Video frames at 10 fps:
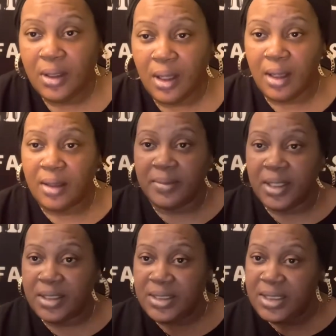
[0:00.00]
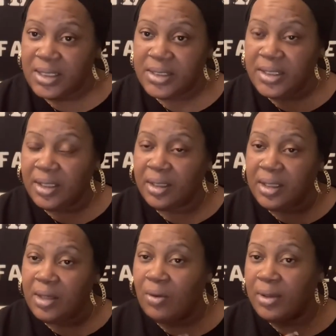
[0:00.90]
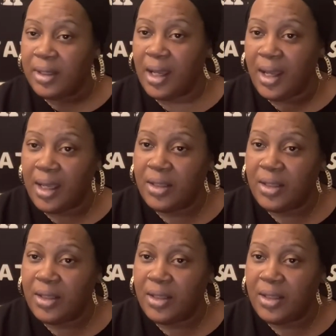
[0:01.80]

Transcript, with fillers: um, intentionally or not,